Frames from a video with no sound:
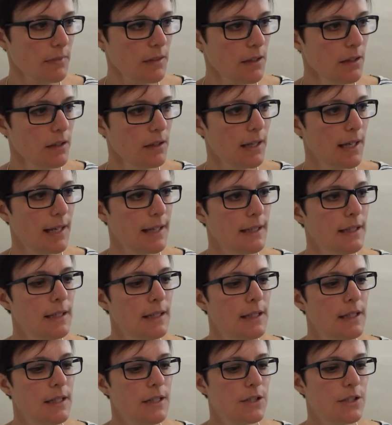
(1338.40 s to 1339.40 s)
Okay,
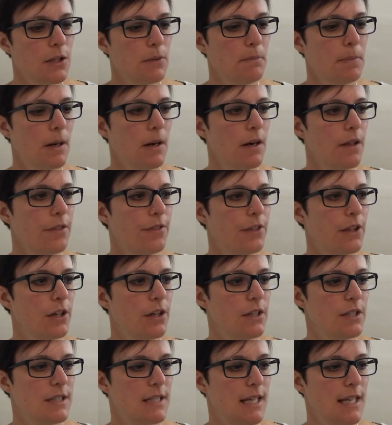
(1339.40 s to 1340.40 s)
so bar
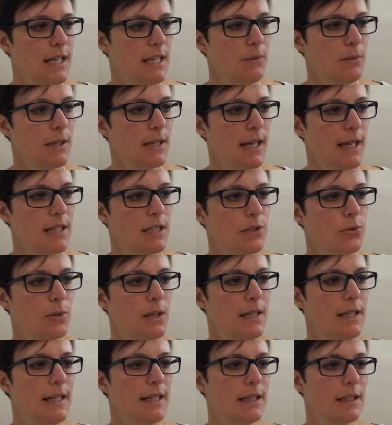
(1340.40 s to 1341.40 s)
30, we get to a
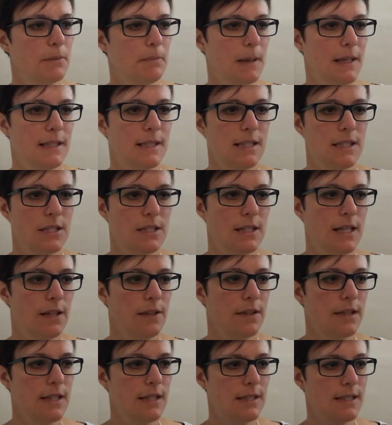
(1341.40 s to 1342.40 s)
link passage. Now
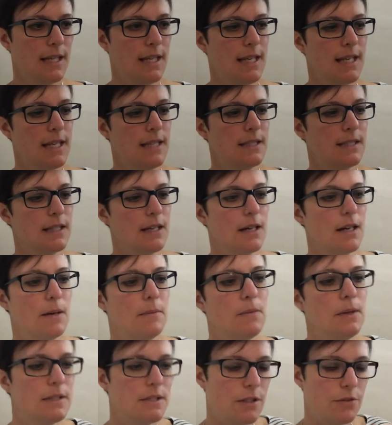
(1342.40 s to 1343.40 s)
this is,
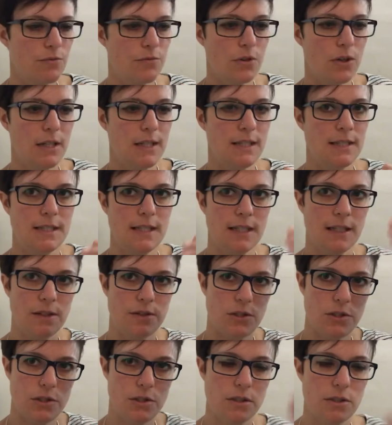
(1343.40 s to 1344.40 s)
um, as the writing,
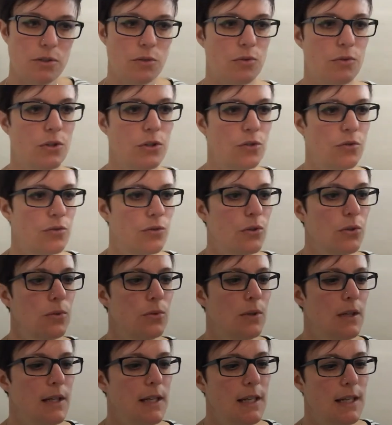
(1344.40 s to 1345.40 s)
as you just saw in the
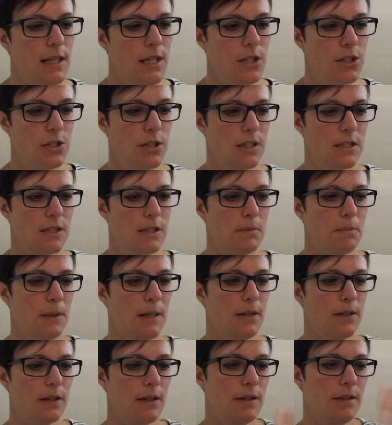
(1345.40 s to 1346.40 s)
crawl, is just
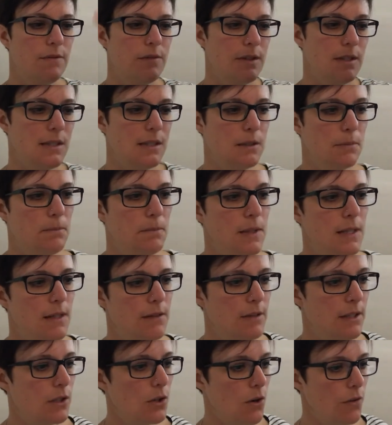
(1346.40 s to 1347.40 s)
about kind of
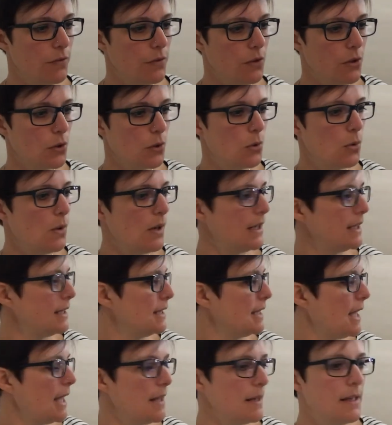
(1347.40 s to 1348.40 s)
disappearing off, not quite
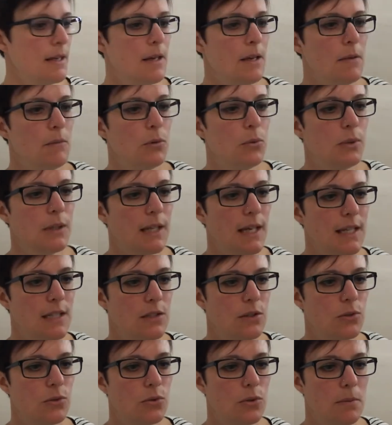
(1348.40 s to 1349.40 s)
yet, but we're
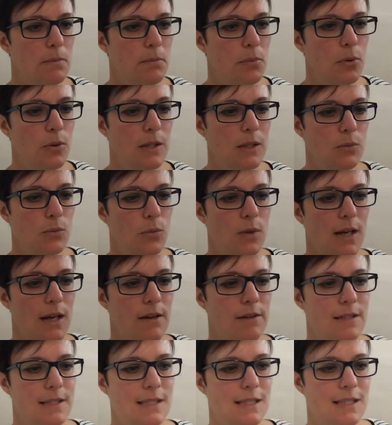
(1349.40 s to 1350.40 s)
getting to a point
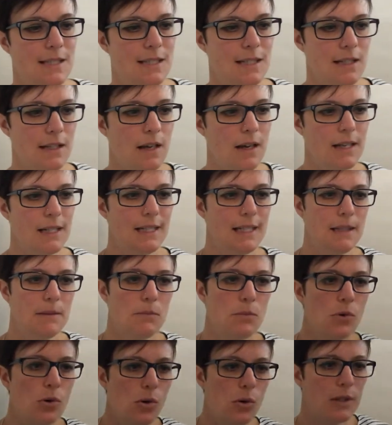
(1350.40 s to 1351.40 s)
where it's slightly
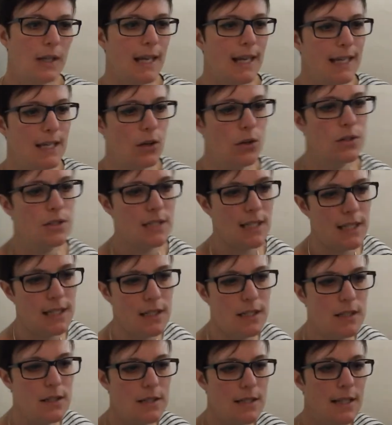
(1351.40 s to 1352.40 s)
more chaotic.
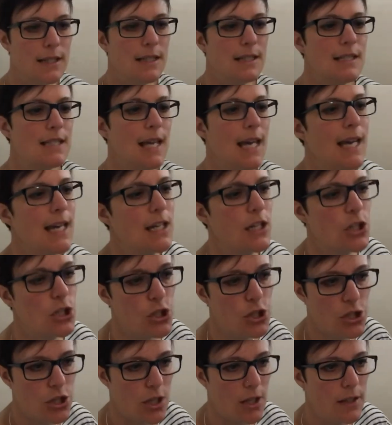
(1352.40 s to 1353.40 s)
Can you see the
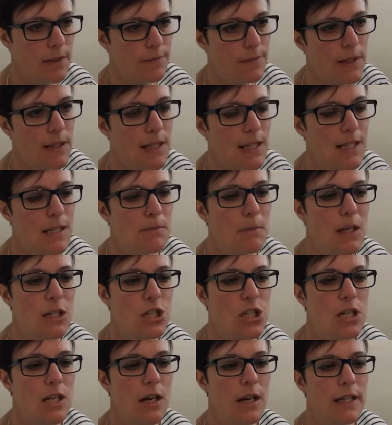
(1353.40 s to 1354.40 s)
texture is
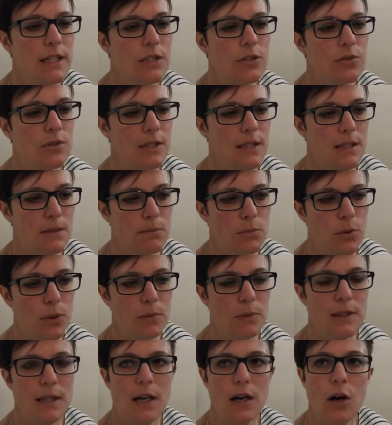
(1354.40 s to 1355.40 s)
much lighter at this point,
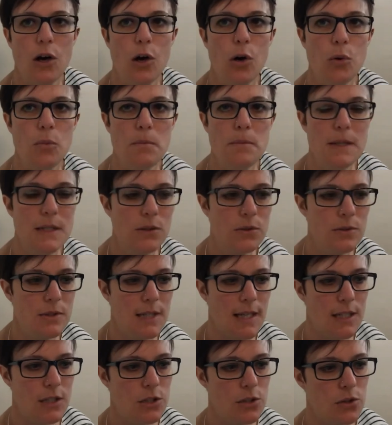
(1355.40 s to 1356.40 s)
with that whole middle
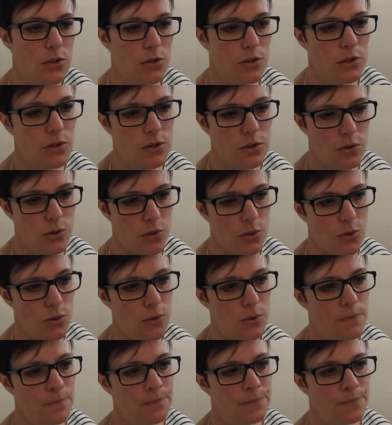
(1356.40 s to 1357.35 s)
section on the score